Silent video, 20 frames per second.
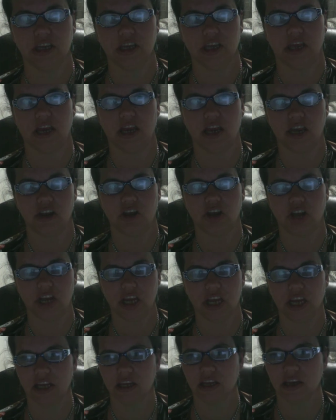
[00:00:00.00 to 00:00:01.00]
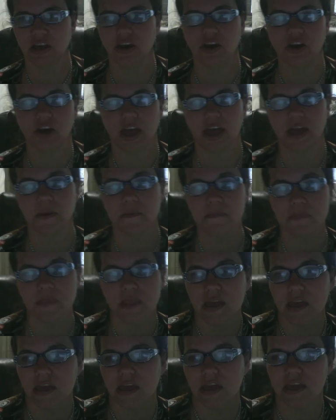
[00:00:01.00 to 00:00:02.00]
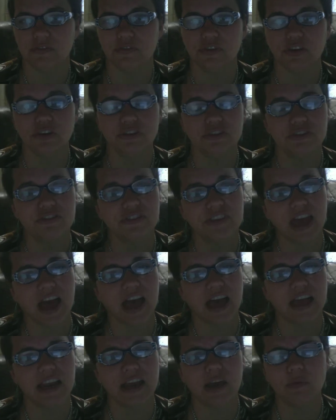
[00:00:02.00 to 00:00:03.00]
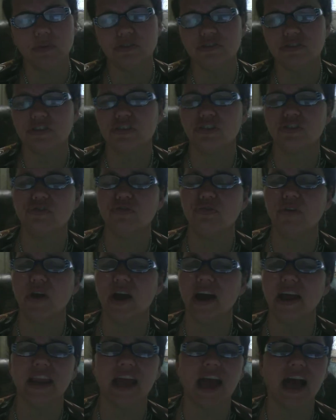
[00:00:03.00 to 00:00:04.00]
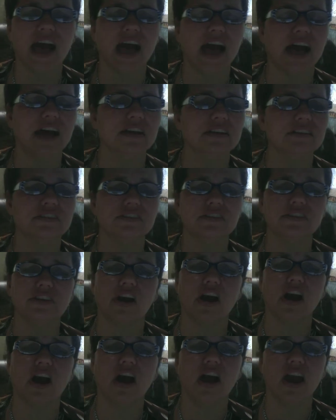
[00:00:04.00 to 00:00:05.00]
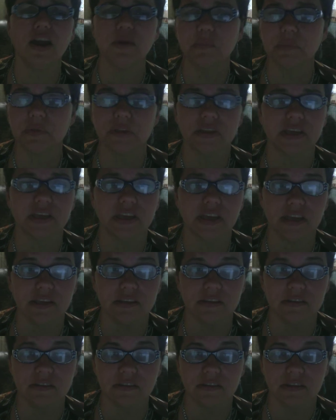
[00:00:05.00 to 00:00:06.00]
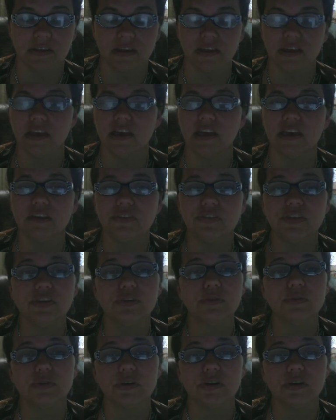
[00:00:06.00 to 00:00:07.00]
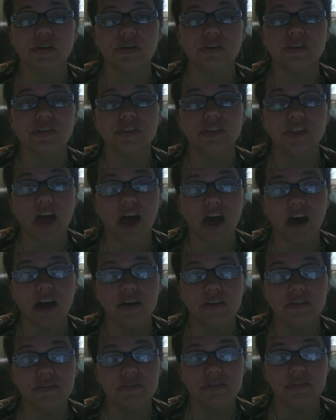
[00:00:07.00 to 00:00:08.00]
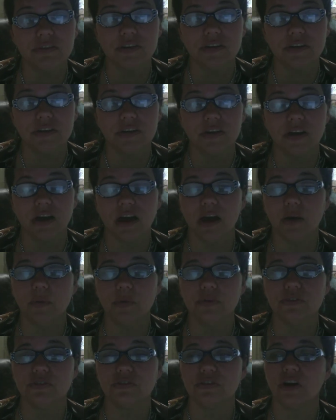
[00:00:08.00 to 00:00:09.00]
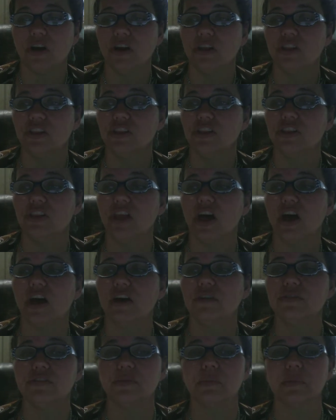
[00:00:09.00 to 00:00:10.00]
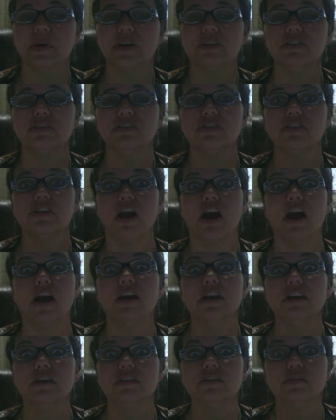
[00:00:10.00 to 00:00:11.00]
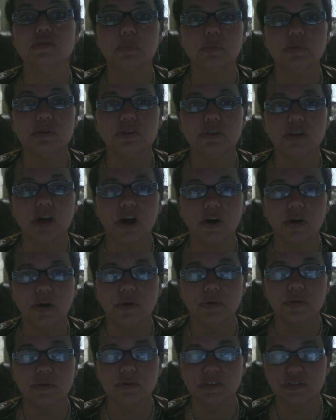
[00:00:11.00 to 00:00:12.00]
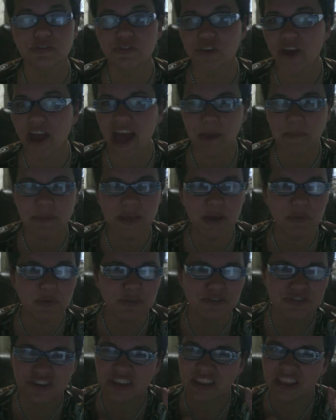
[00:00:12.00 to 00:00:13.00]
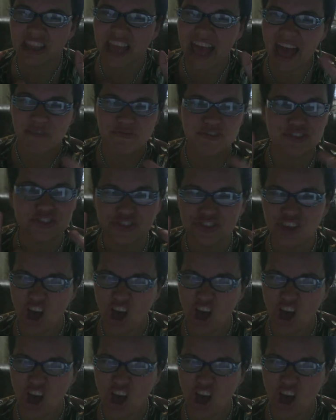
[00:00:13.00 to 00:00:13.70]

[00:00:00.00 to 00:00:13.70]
get angry, okay? If you're sad, I want you to cry it out until your heart bleeds. If you love, I want you to love so much until your heart explodes. If you're happy, I want you to laugh so